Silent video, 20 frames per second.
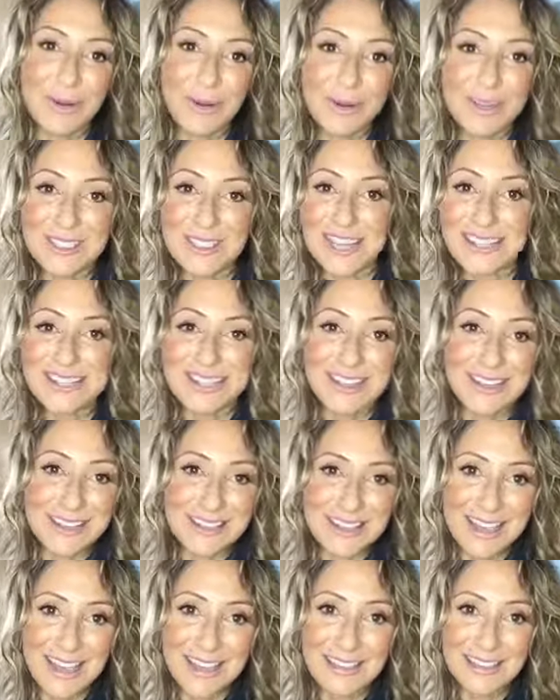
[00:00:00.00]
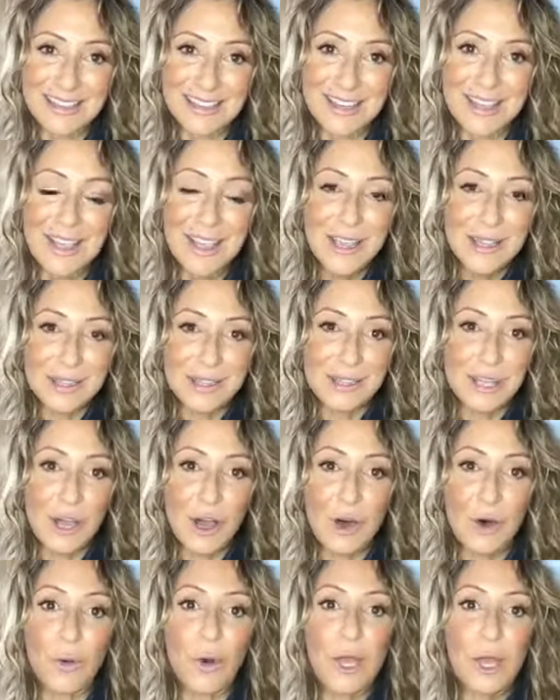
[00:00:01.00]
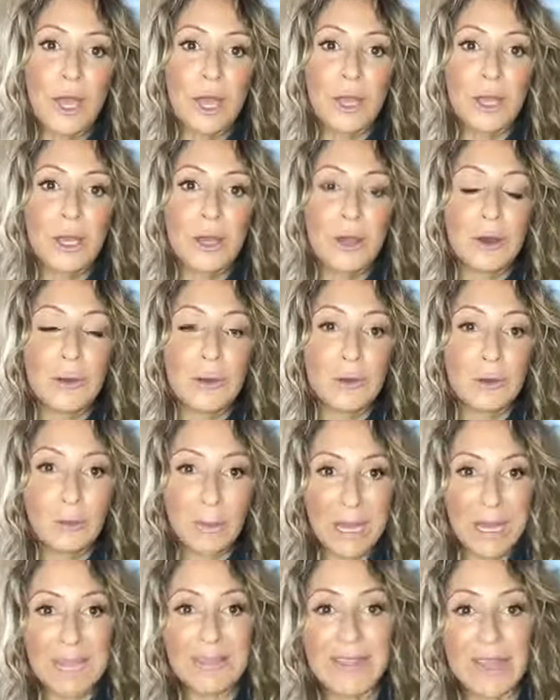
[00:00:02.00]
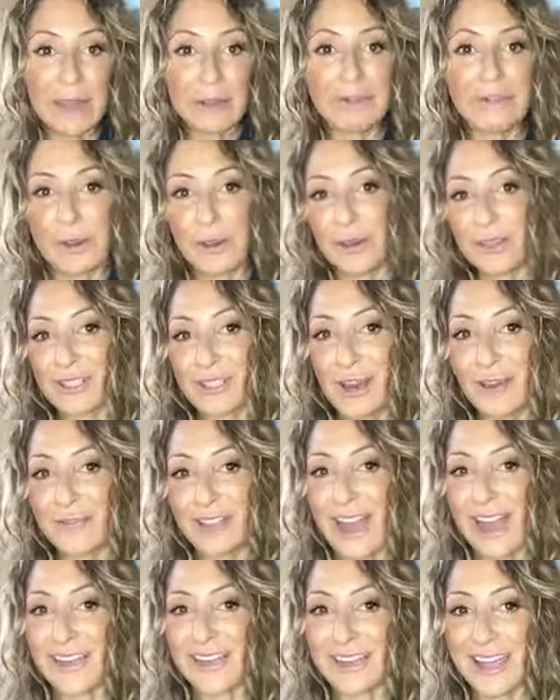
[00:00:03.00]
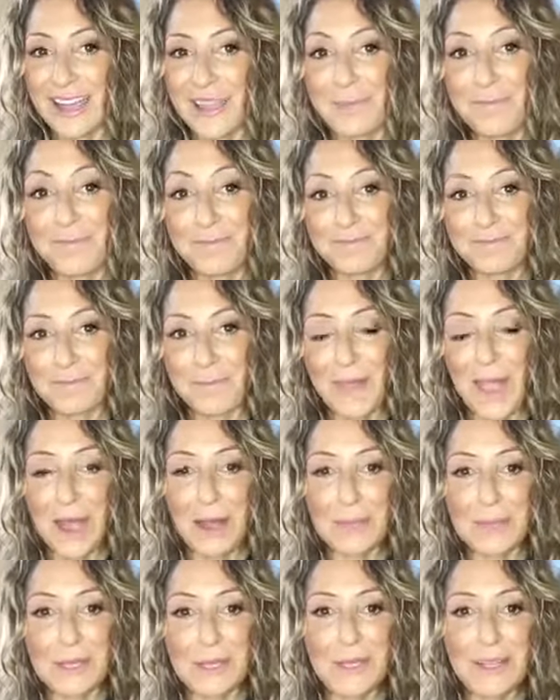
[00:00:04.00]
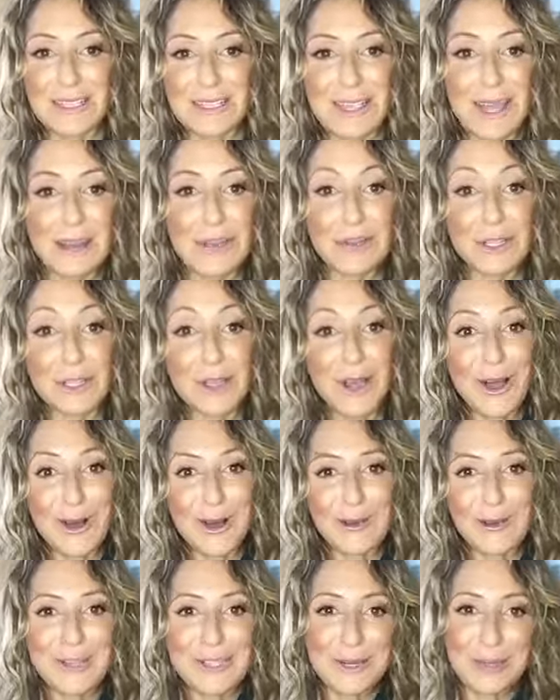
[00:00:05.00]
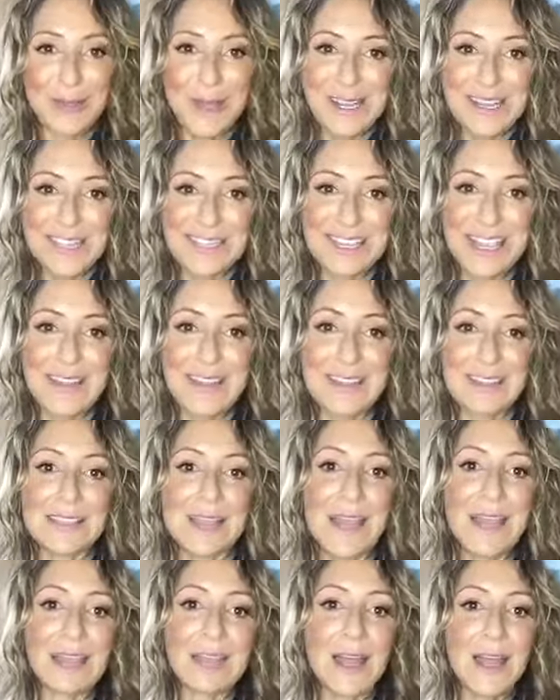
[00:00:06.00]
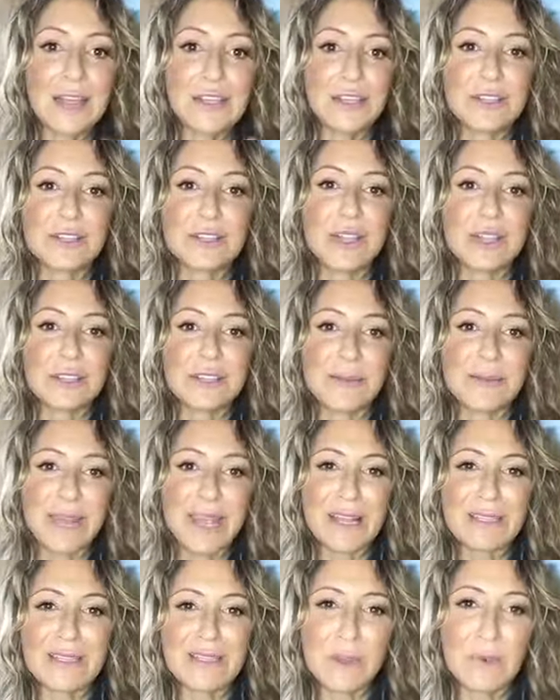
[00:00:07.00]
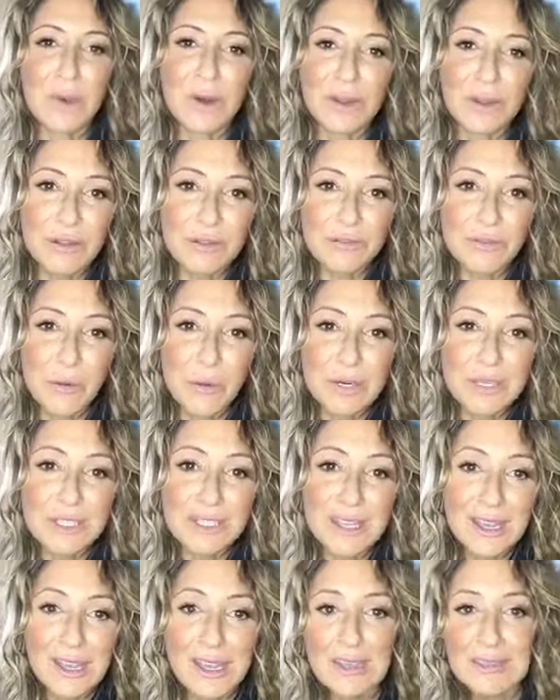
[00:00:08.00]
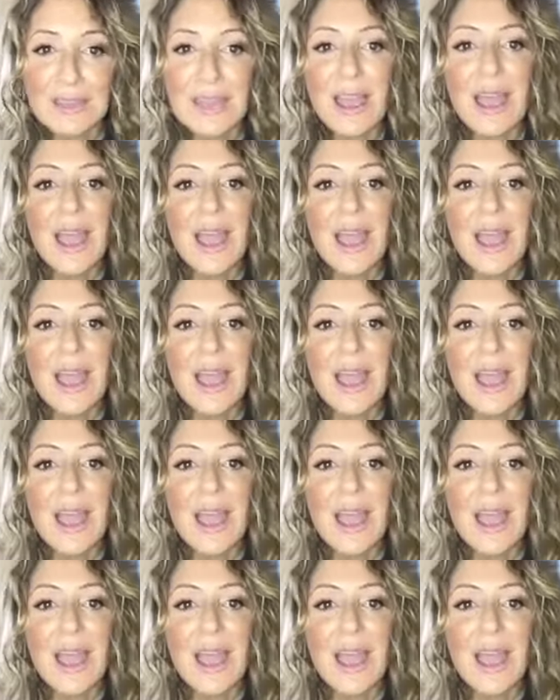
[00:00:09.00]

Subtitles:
It doesn't exist. So be there for yourself that day. So that's kind of a long-winded way to say this. And I just saw somebody else say, what are the 4 C's?